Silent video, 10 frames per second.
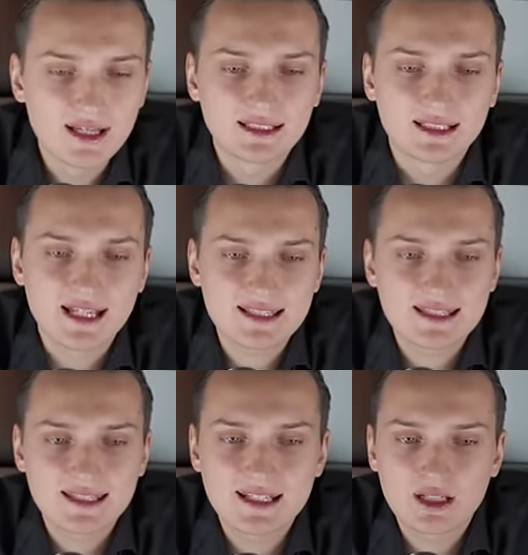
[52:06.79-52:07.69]
Let's
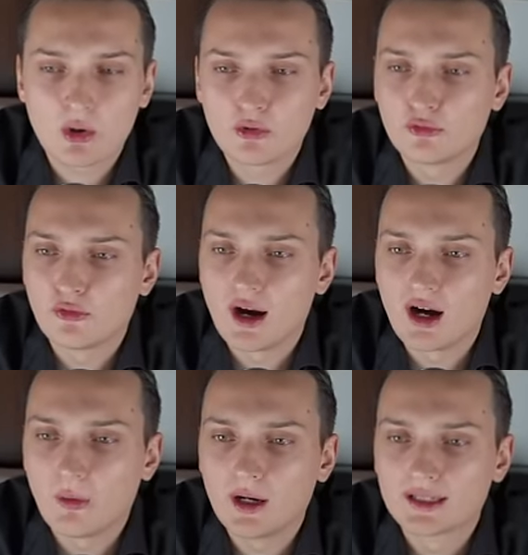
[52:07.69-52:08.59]
kick off
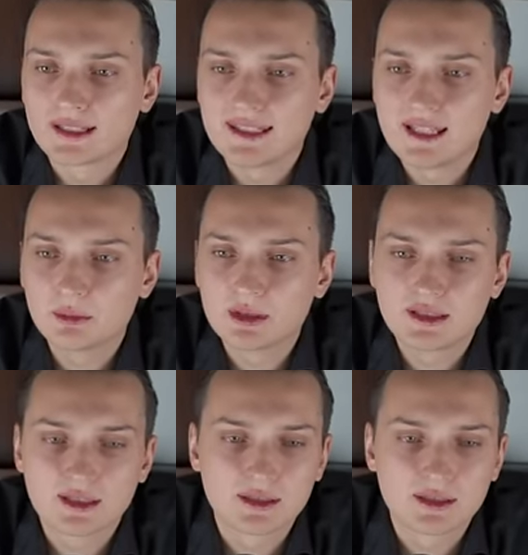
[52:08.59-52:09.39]
our gambling